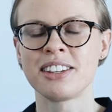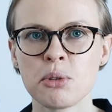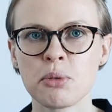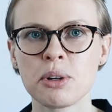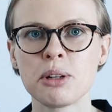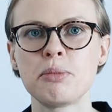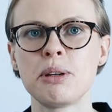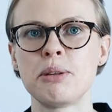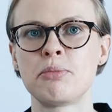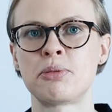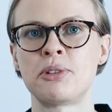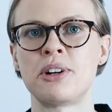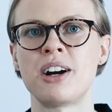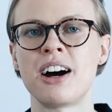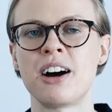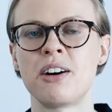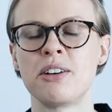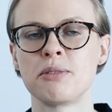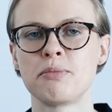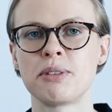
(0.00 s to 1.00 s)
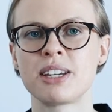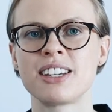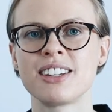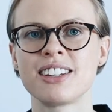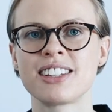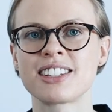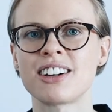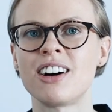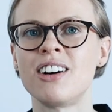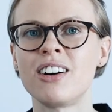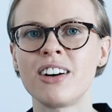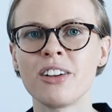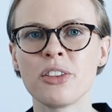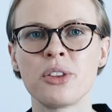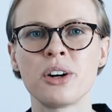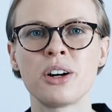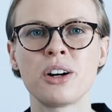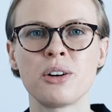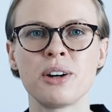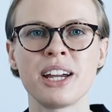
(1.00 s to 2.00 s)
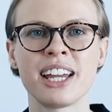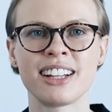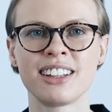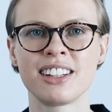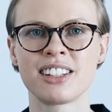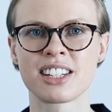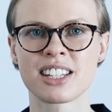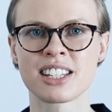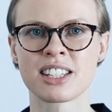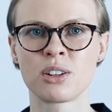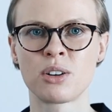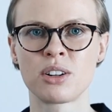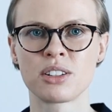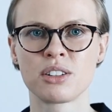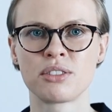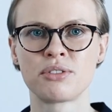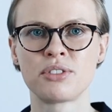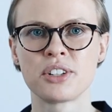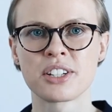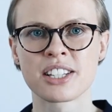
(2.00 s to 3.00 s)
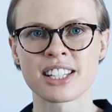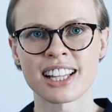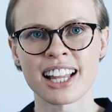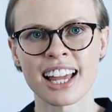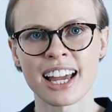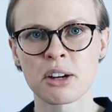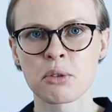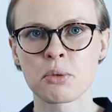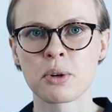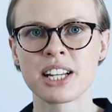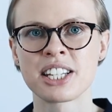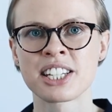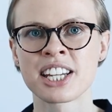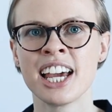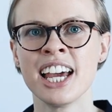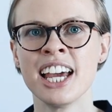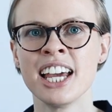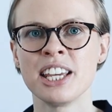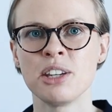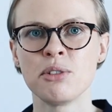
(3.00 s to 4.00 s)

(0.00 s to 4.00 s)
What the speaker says: You will be proud because although English is not your first language,